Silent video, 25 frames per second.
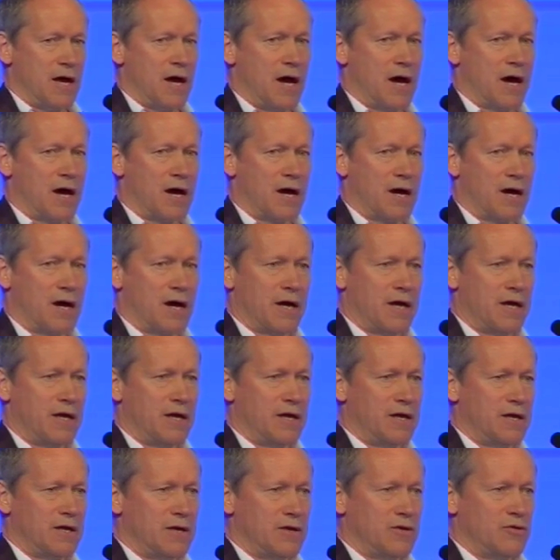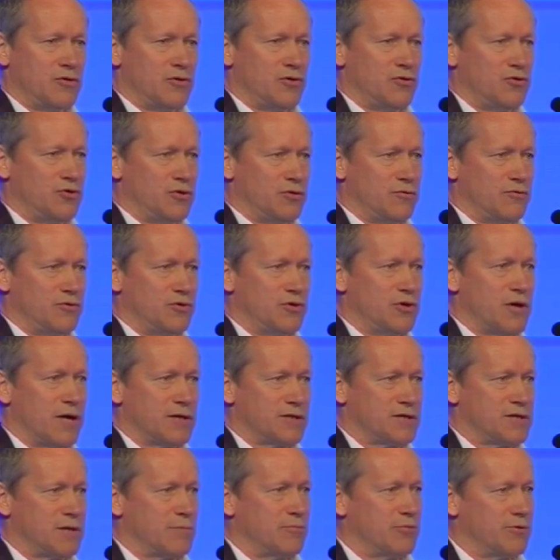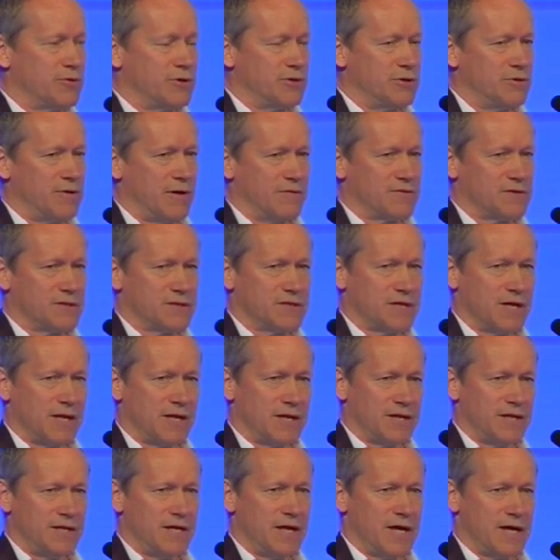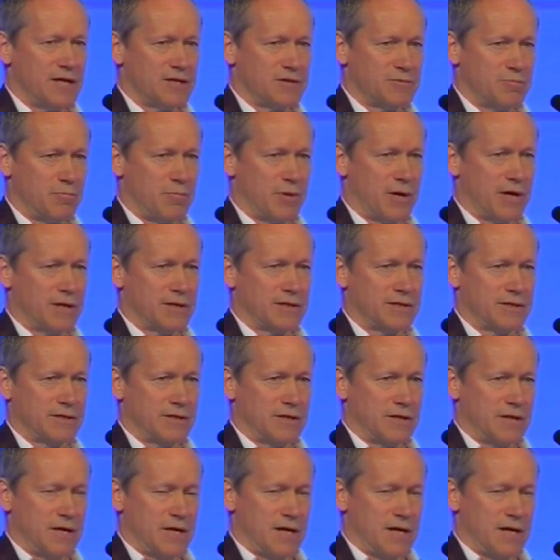At some point you have to sell it, yes, but